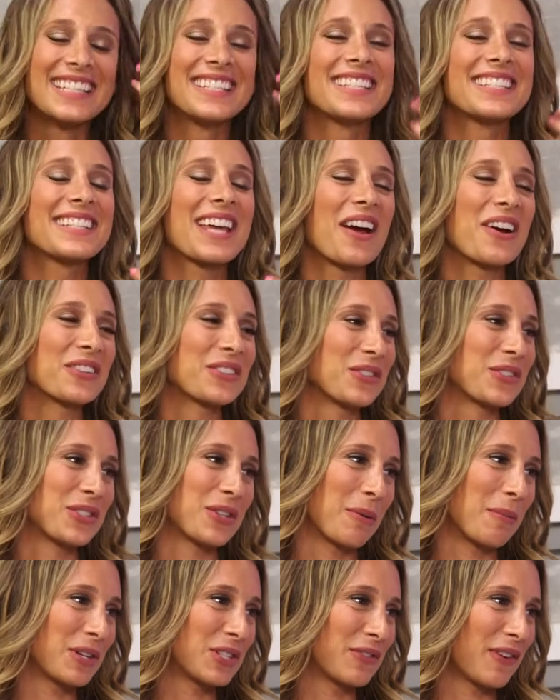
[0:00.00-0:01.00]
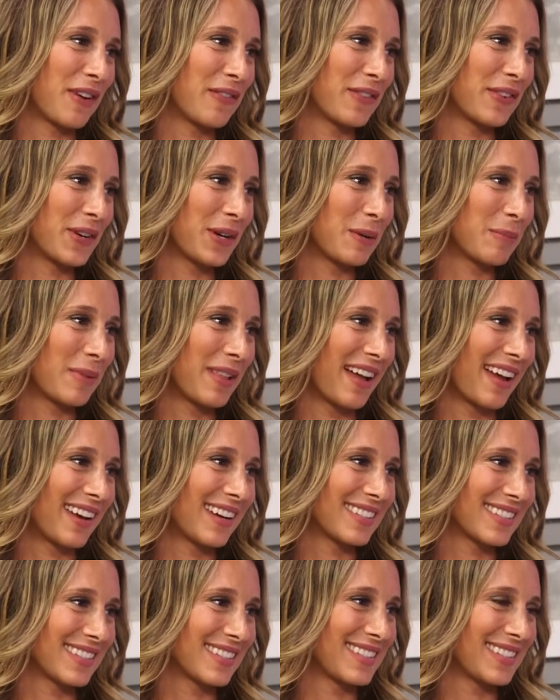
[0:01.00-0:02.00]
Is this character so much fun for you to play?
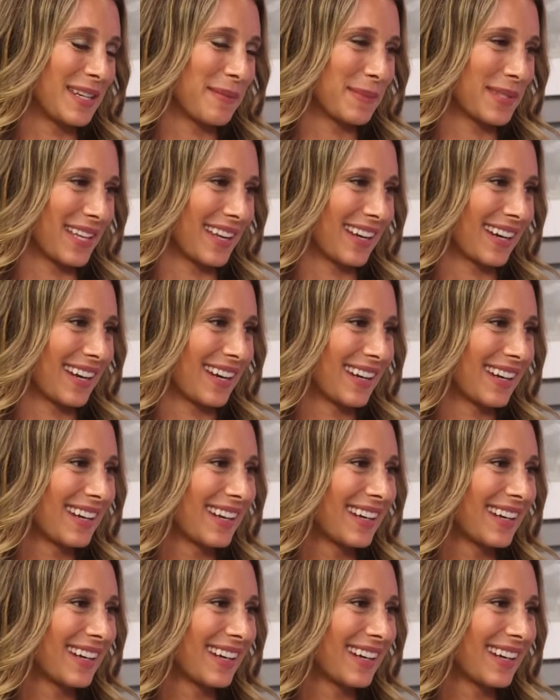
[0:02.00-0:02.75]
Because it seems like it.